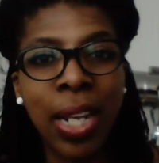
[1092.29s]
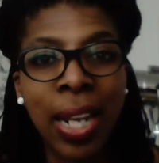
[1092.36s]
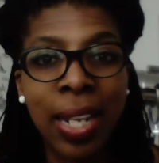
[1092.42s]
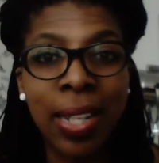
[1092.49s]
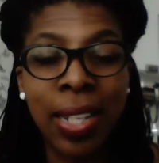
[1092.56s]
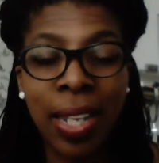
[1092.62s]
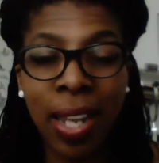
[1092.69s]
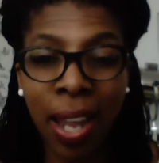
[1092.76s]

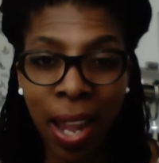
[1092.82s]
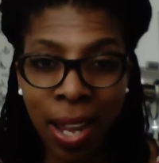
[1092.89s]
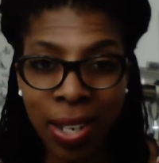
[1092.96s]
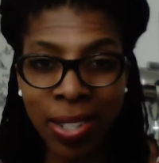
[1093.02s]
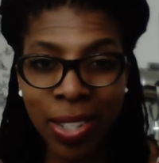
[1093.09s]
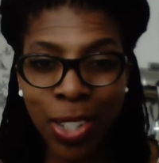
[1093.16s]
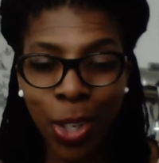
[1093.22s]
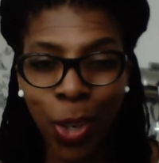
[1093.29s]
at the
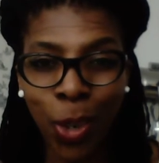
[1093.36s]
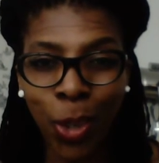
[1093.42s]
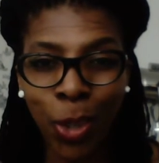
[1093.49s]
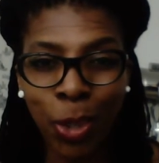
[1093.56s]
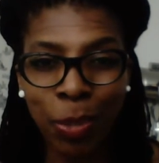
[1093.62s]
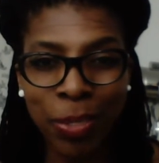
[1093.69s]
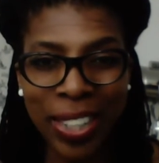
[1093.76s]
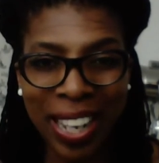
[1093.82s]
end
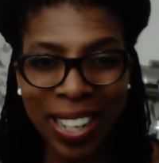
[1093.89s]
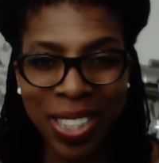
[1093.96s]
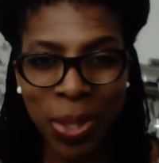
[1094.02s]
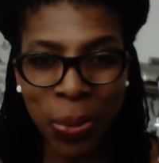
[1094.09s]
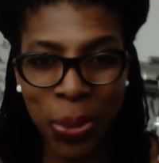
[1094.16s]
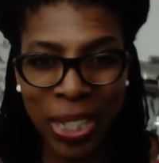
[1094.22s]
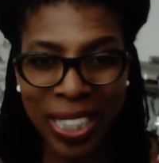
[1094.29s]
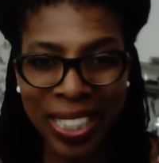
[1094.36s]
of next
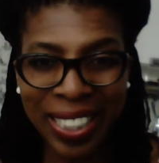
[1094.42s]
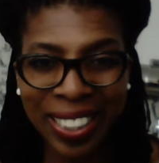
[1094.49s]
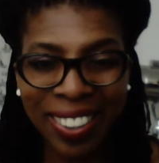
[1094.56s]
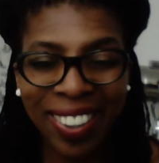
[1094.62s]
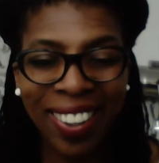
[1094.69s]
week,